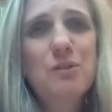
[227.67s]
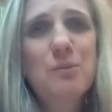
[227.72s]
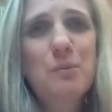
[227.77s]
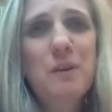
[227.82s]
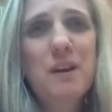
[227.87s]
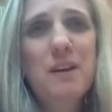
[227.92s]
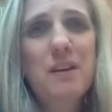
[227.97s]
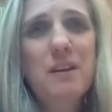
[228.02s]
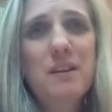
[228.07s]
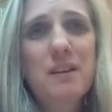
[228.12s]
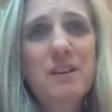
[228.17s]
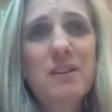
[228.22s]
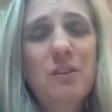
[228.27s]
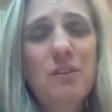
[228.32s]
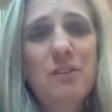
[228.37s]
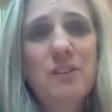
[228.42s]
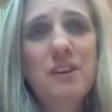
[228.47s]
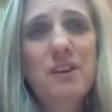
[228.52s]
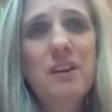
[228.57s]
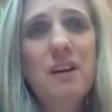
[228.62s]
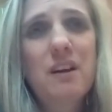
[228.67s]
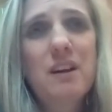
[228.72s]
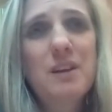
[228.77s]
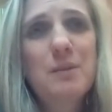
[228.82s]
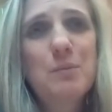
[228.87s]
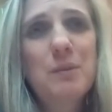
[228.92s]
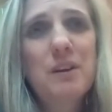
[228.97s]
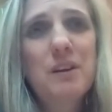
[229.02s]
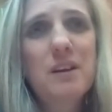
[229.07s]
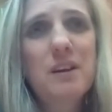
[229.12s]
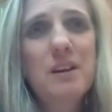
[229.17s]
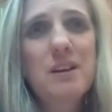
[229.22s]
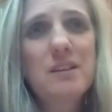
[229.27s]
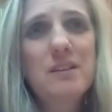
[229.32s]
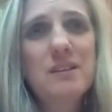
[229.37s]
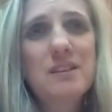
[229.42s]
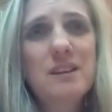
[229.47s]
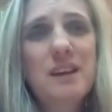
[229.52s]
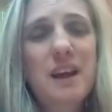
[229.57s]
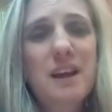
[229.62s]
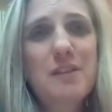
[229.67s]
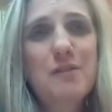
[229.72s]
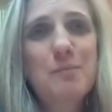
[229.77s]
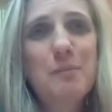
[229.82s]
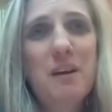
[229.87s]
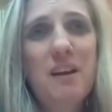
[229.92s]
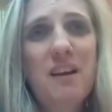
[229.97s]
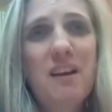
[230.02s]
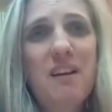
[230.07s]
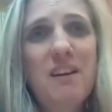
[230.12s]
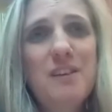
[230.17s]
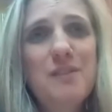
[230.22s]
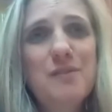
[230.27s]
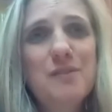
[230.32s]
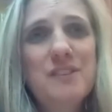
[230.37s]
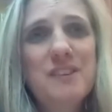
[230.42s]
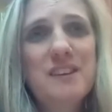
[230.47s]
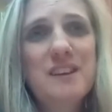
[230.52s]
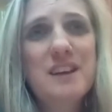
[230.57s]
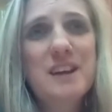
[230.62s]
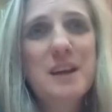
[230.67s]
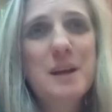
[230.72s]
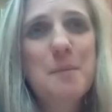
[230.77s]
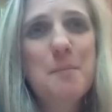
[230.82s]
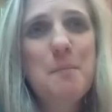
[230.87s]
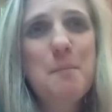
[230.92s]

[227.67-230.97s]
on the night when I gave my life to him